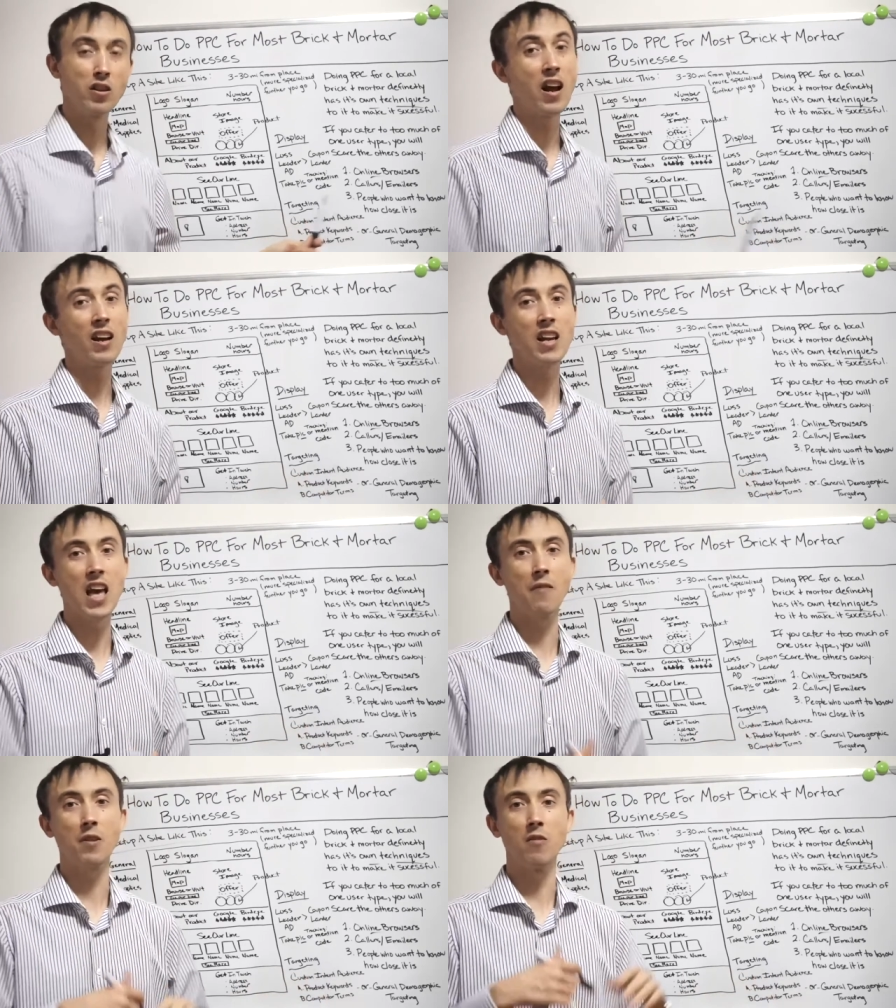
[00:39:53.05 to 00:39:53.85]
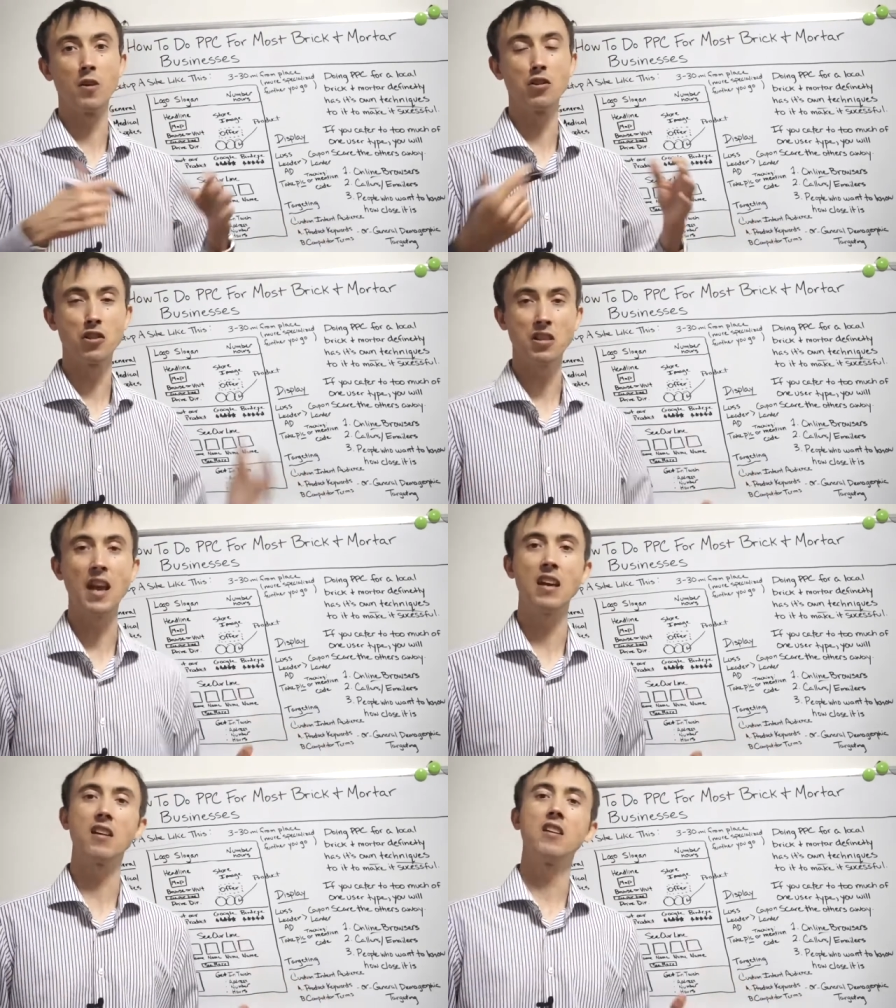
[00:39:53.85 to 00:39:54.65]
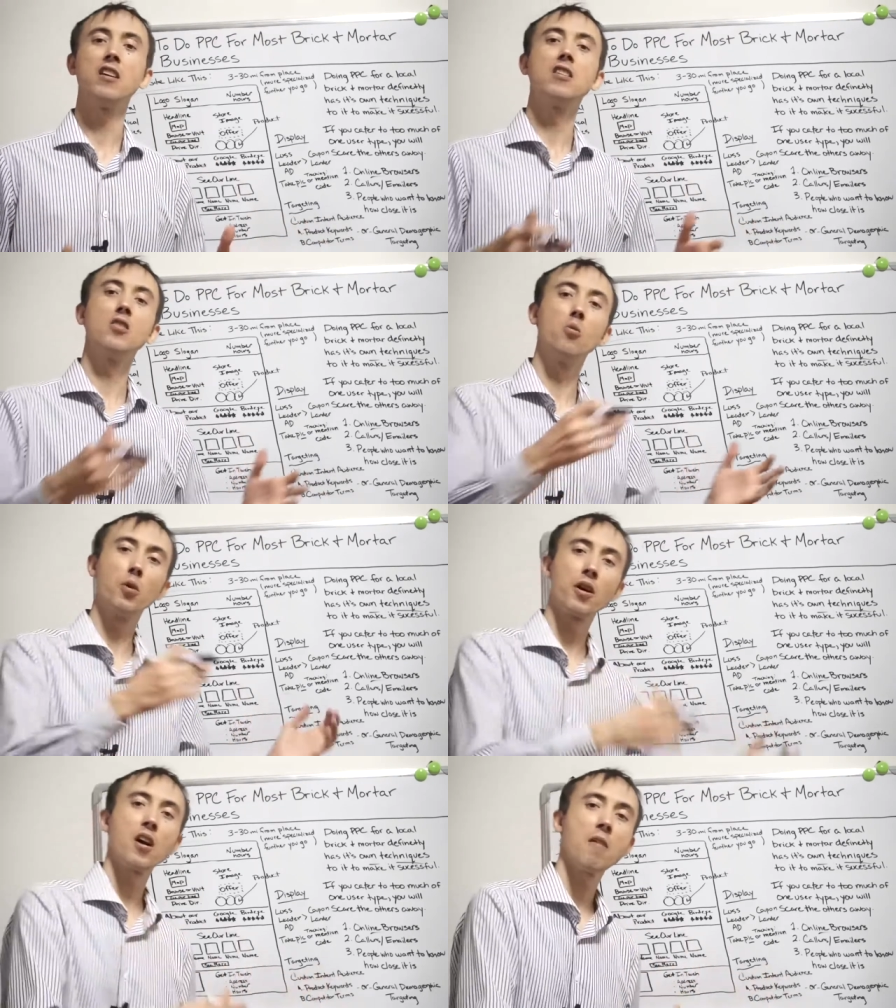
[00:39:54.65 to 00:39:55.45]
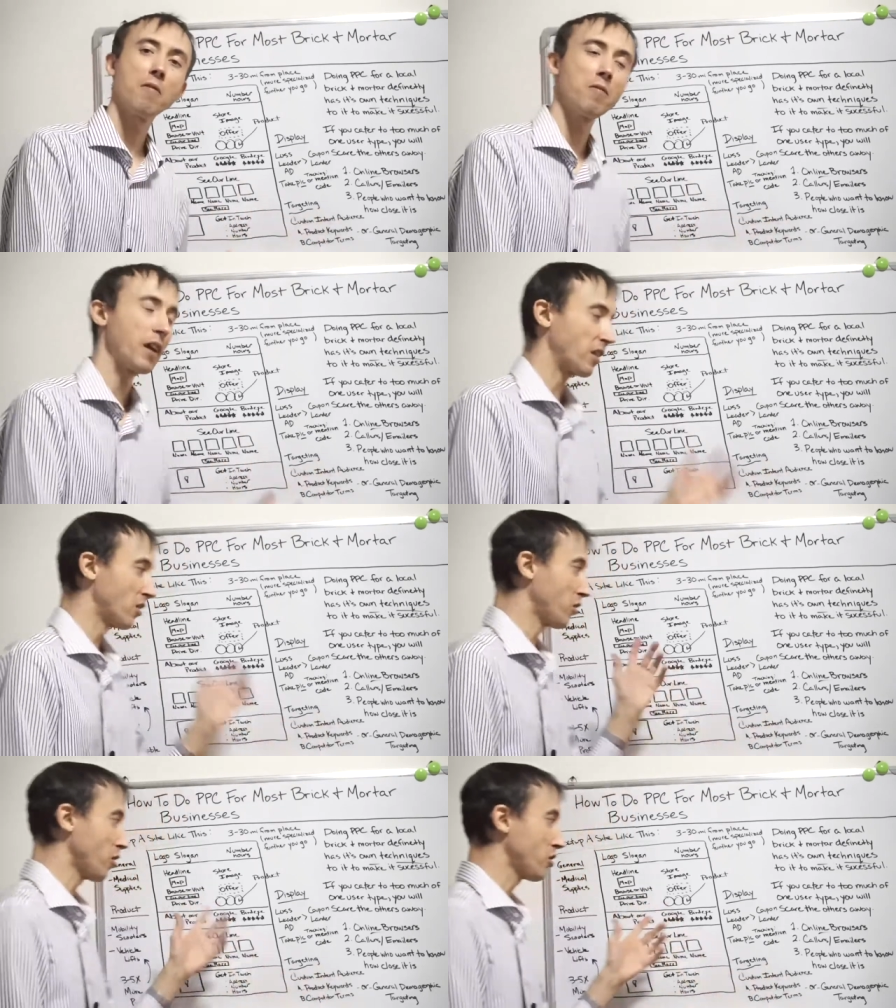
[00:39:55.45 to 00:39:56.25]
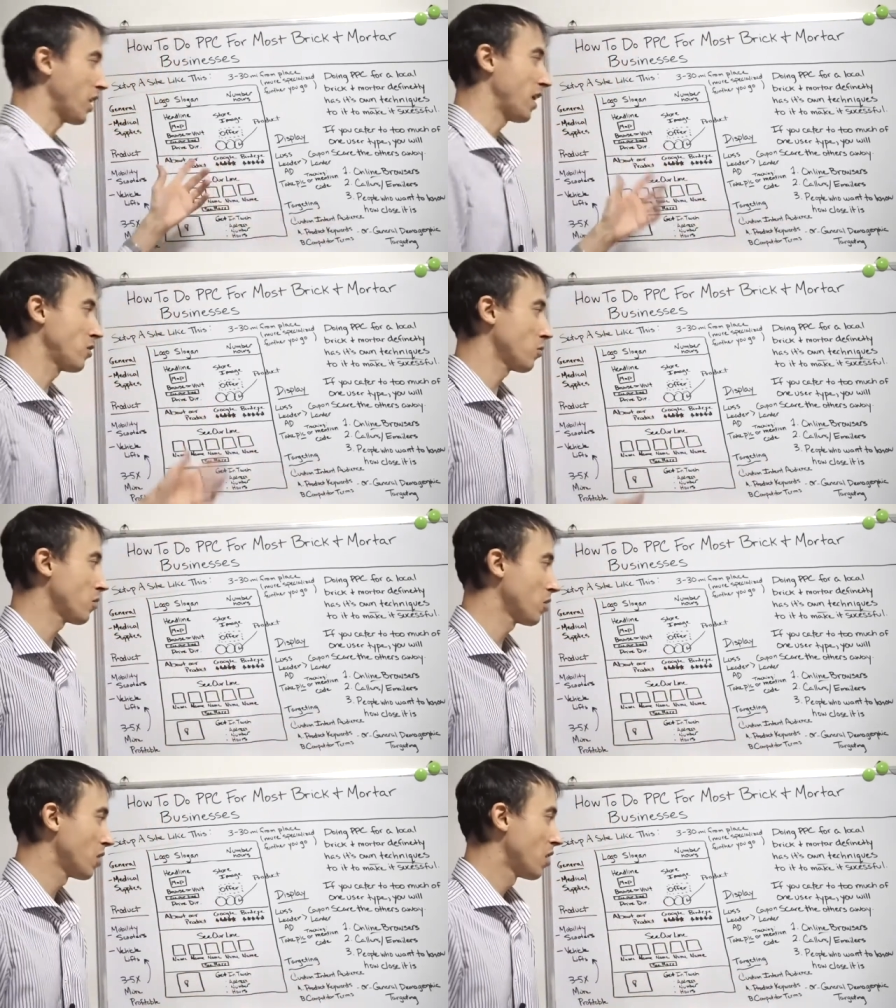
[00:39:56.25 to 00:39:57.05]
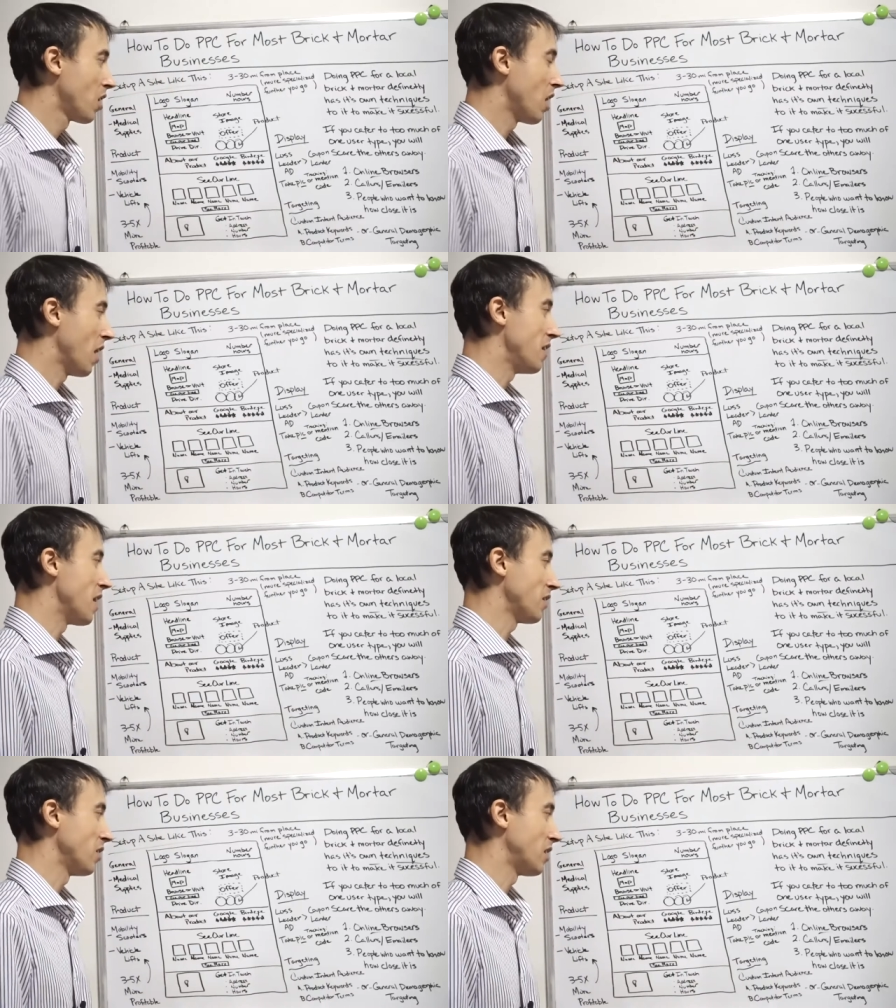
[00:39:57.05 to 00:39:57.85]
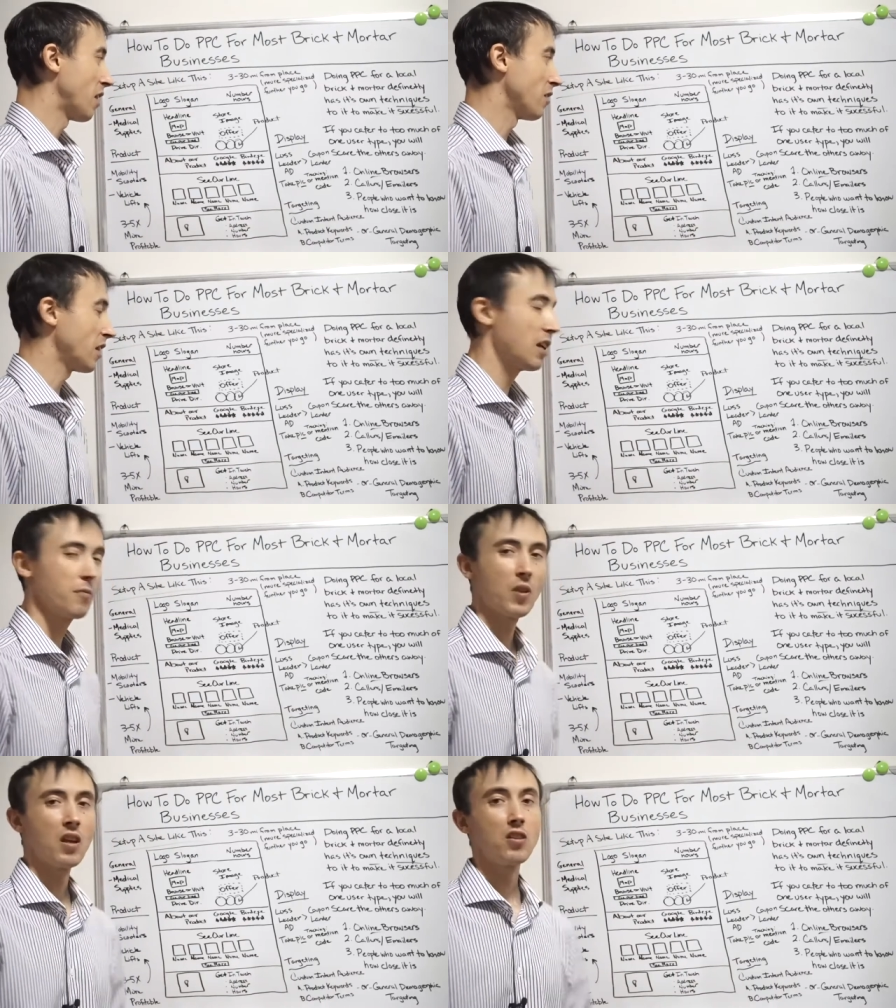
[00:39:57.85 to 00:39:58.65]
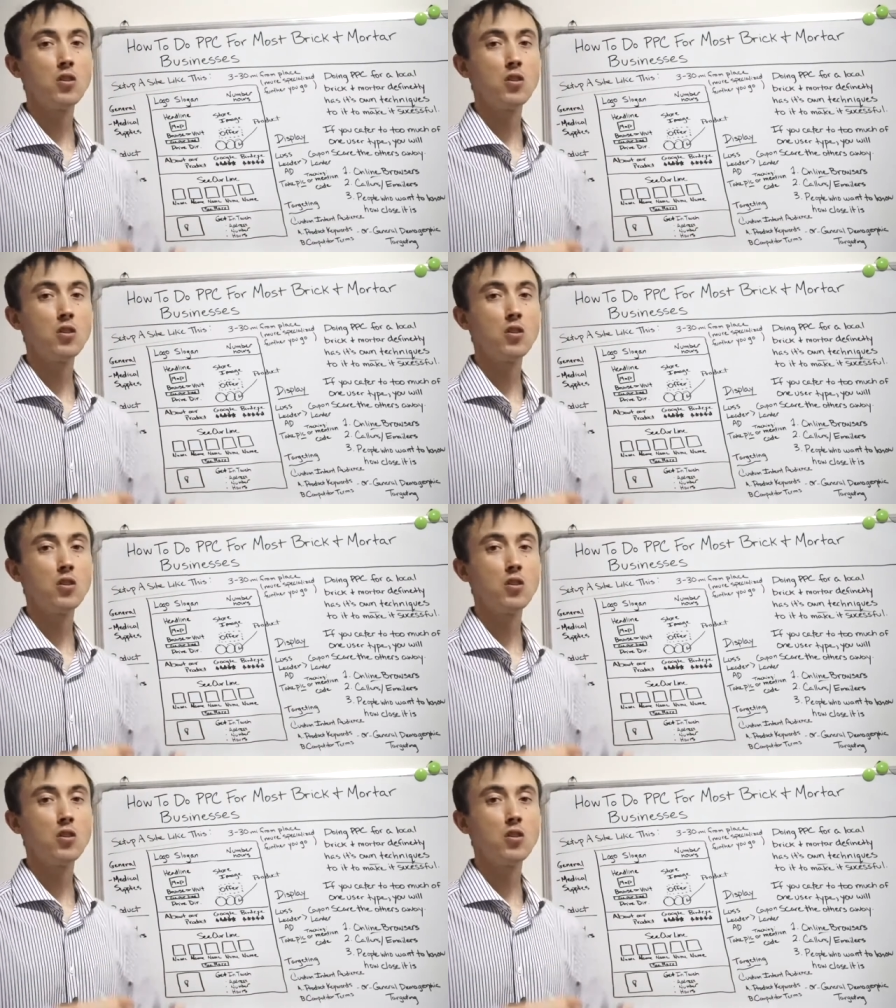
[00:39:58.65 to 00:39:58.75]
You're not going to have conversion data to work off of like the search ads necessarily.